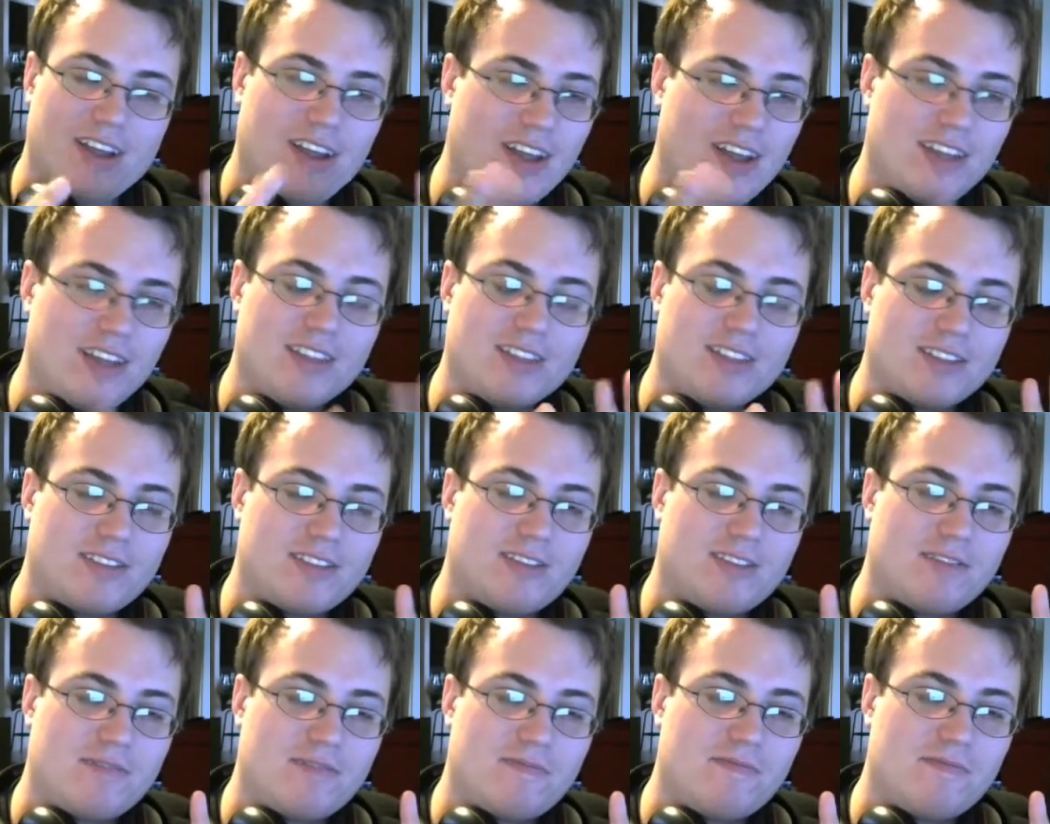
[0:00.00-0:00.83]

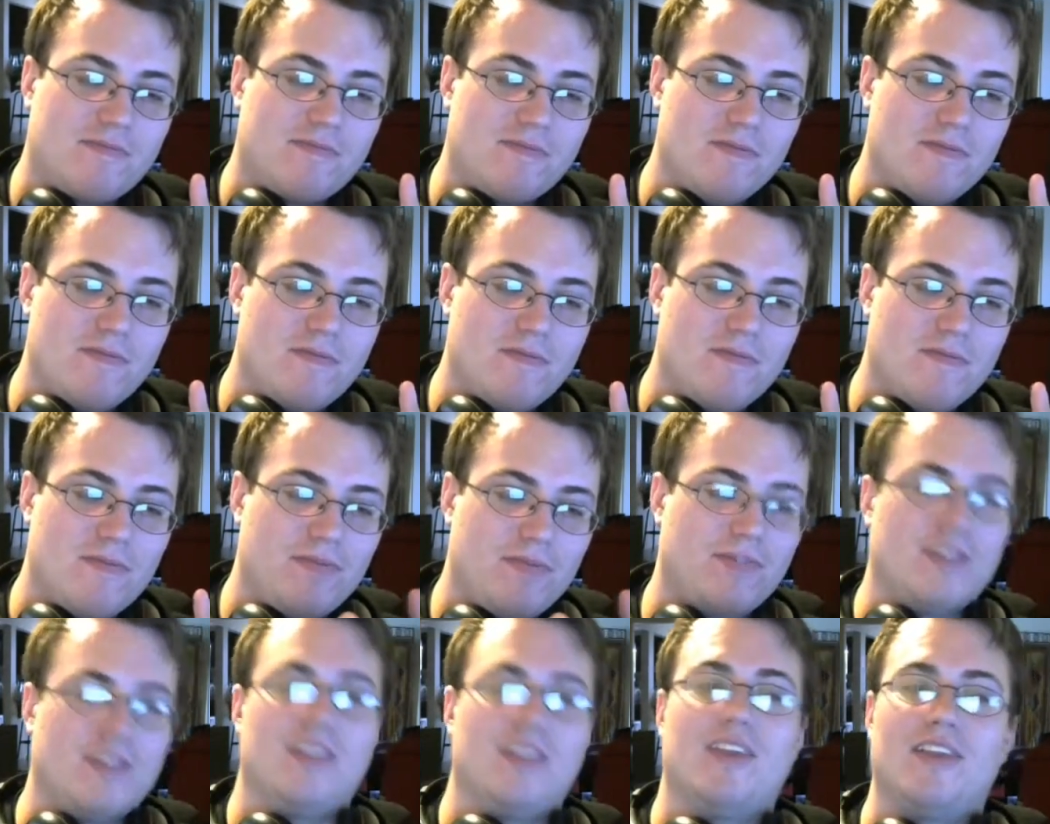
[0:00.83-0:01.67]

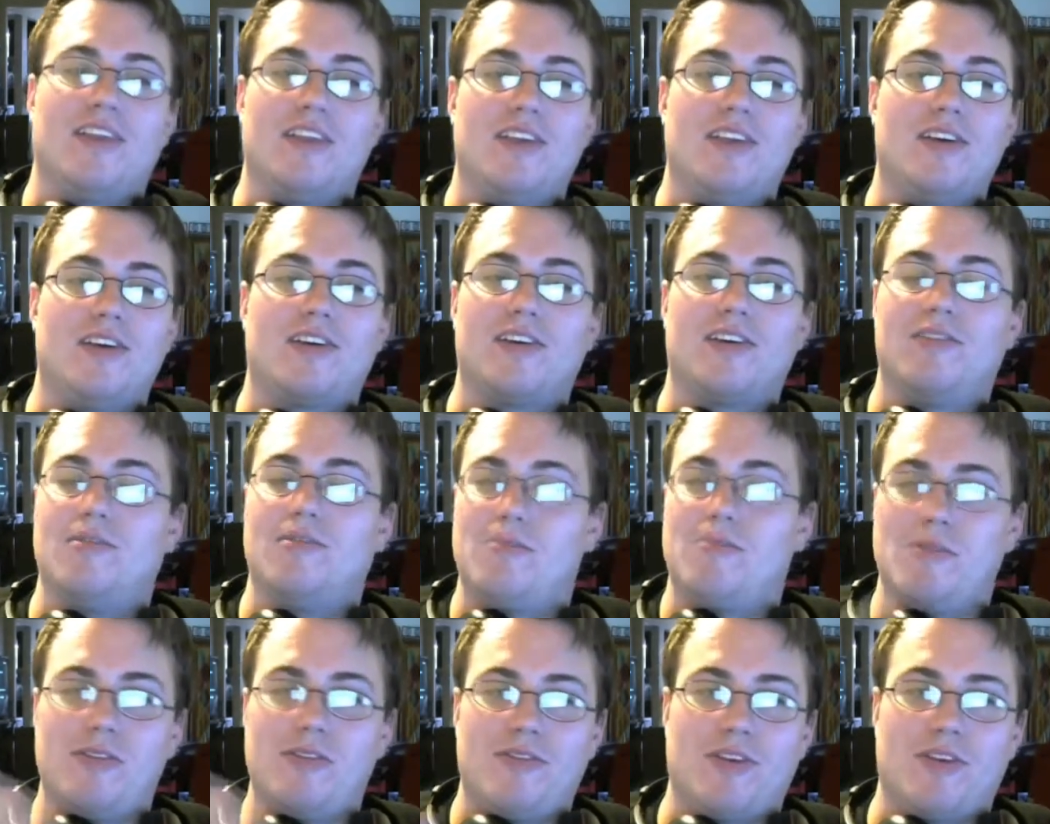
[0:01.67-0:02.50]
you could
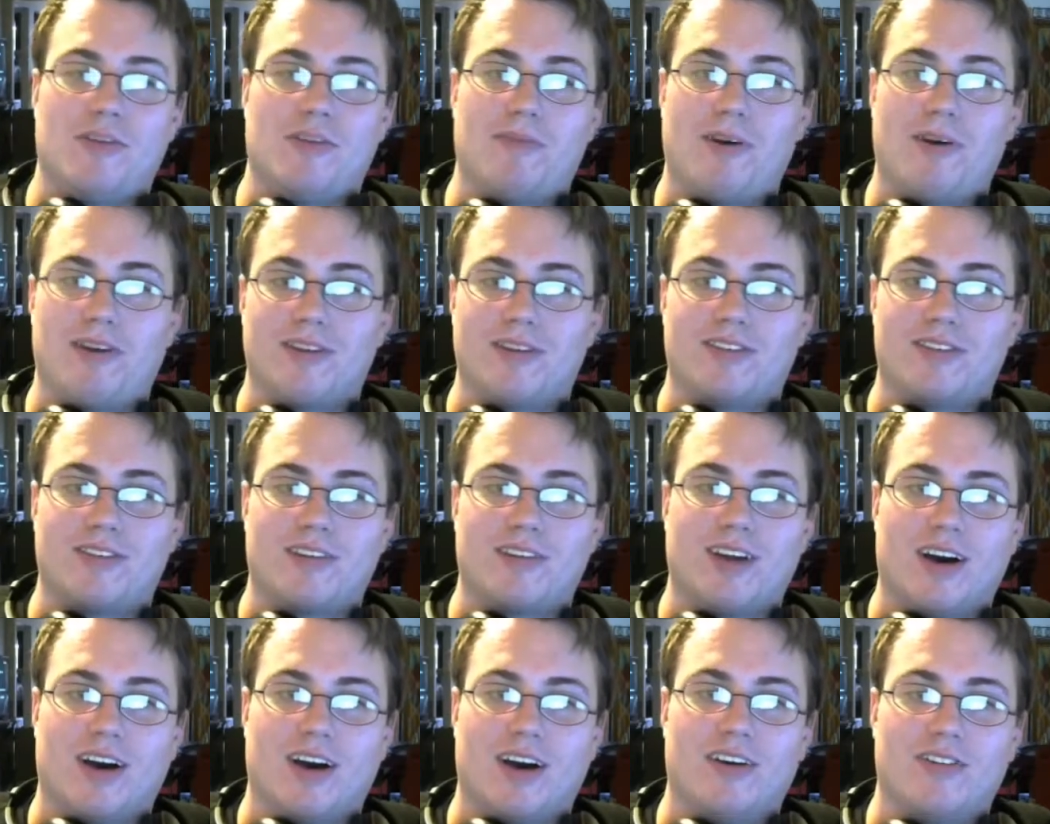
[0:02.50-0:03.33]
remove your opponent's
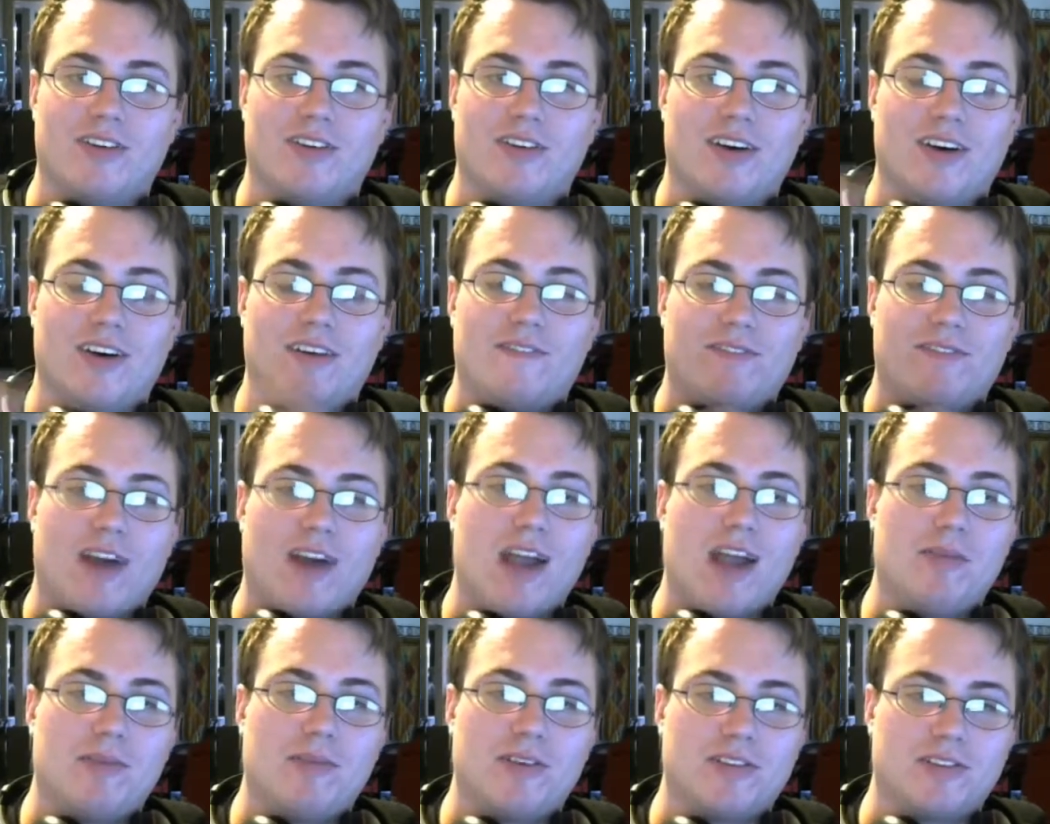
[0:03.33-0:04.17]
stuff,
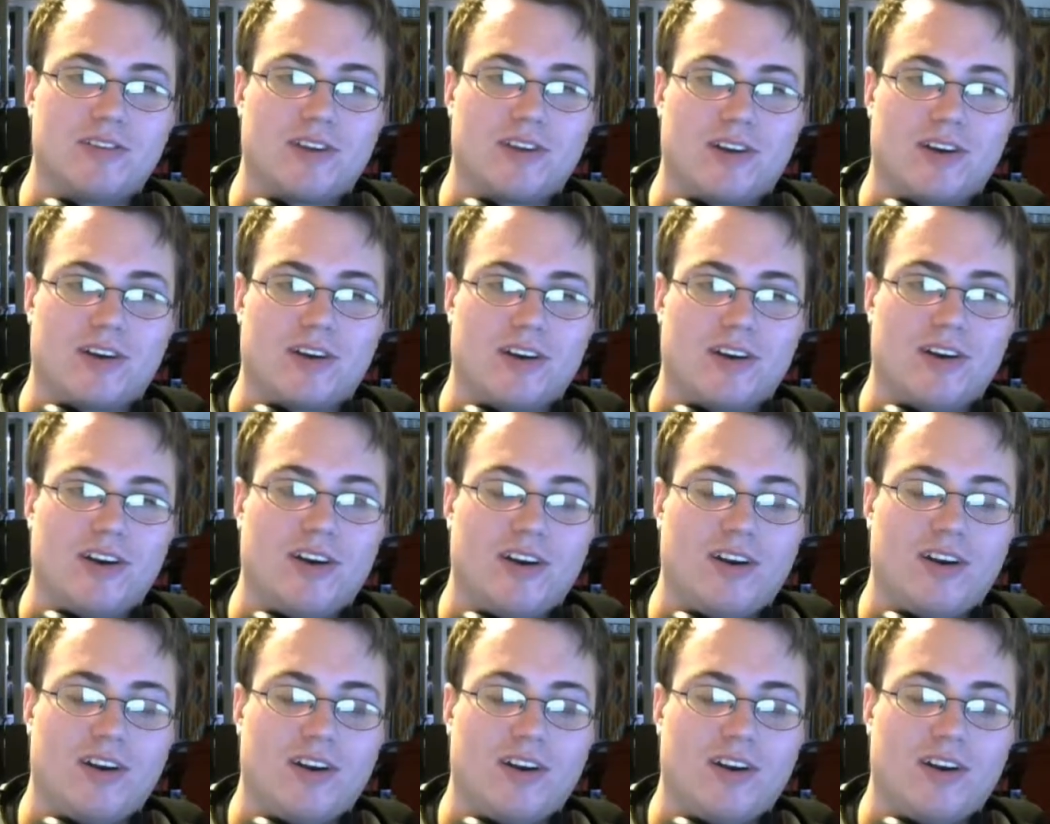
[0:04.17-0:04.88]
Fiber Jar,